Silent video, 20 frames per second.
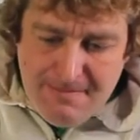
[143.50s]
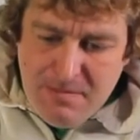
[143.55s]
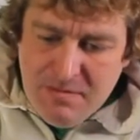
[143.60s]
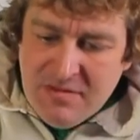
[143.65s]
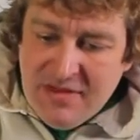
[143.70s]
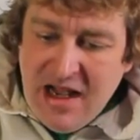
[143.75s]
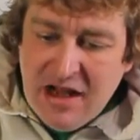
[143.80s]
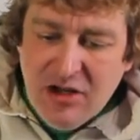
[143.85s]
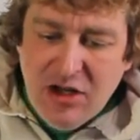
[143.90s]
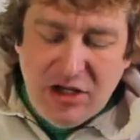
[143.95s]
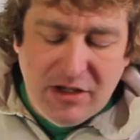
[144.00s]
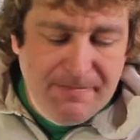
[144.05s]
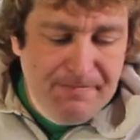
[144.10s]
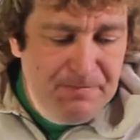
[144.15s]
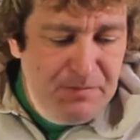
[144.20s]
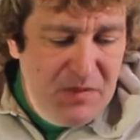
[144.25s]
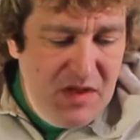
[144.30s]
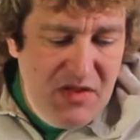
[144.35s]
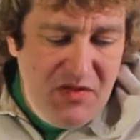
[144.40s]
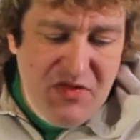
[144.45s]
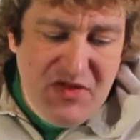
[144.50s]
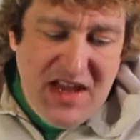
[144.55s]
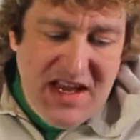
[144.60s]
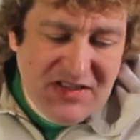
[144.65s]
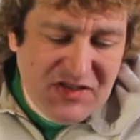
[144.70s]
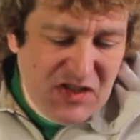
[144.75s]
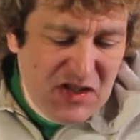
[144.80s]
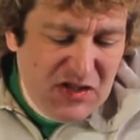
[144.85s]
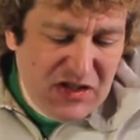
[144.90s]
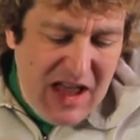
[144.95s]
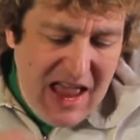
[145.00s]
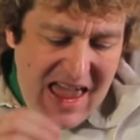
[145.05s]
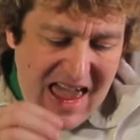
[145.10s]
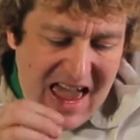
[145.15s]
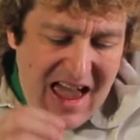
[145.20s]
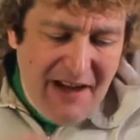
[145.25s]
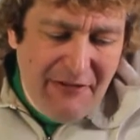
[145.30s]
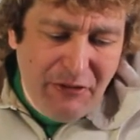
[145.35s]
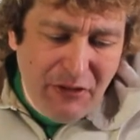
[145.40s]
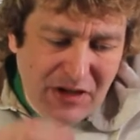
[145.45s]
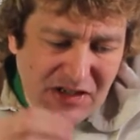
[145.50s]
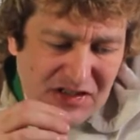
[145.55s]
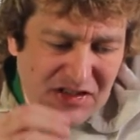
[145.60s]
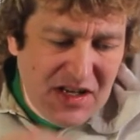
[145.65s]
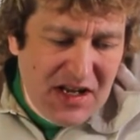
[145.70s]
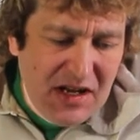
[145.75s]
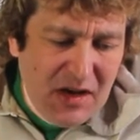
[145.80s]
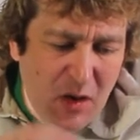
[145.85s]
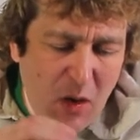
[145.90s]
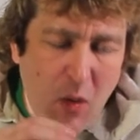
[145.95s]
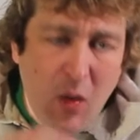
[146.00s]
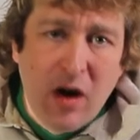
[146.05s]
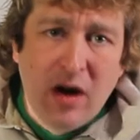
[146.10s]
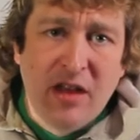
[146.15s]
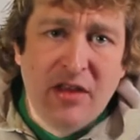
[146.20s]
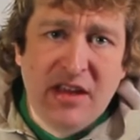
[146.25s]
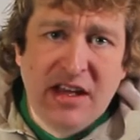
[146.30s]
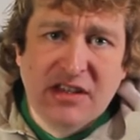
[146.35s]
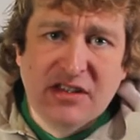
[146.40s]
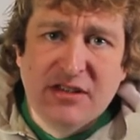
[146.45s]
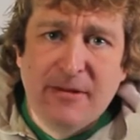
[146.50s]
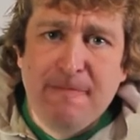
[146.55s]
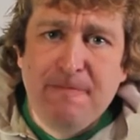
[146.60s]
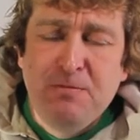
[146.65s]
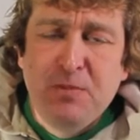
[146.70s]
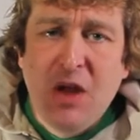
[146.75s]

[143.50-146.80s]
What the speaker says: Now look, this is every single one of these